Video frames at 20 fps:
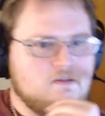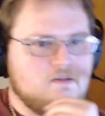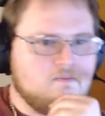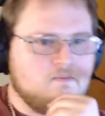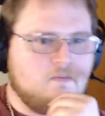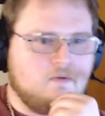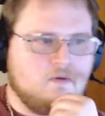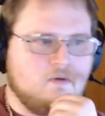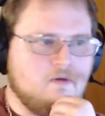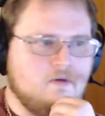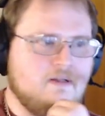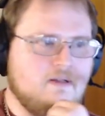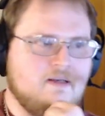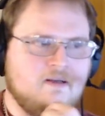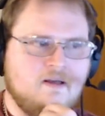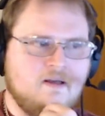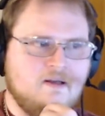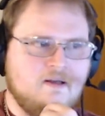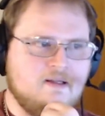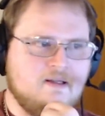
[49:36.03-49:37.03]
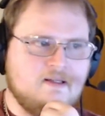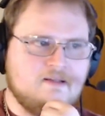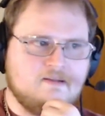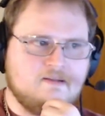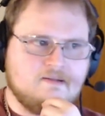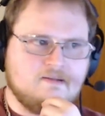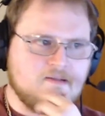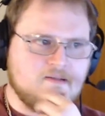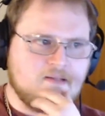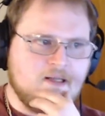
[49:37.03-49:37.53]
What are they done?
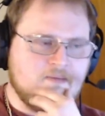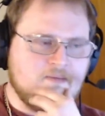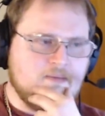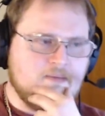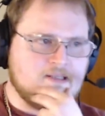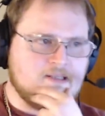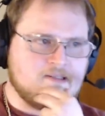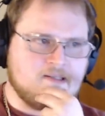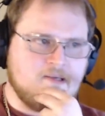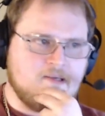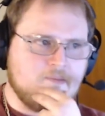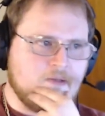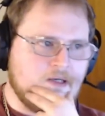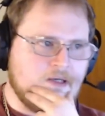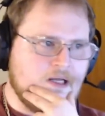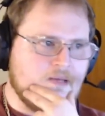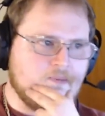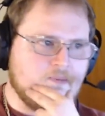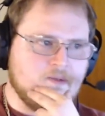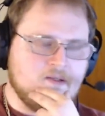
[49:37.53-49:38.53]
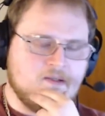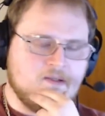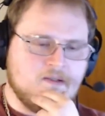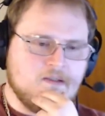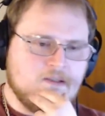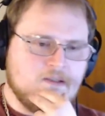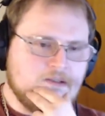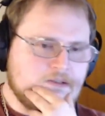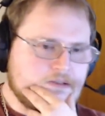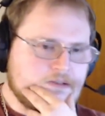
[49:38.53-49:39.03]
They messed something up.
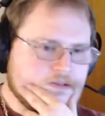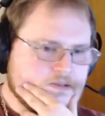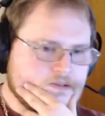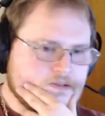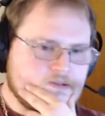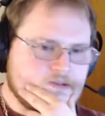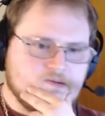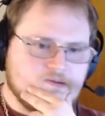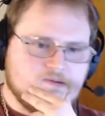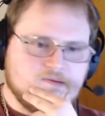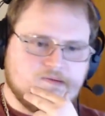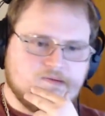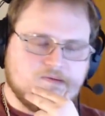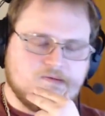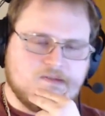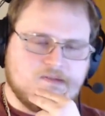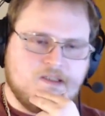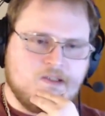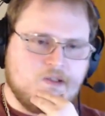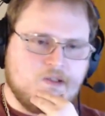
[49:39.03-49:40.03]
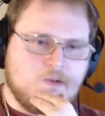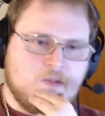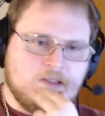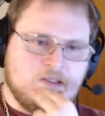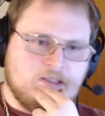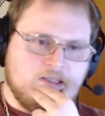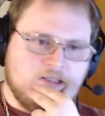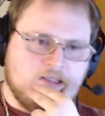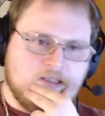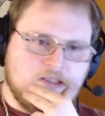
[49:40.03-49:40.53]
I don't know what
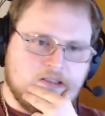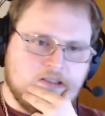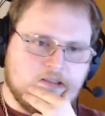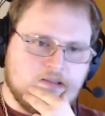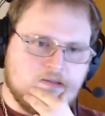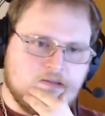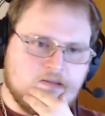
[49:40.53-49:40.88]
they done.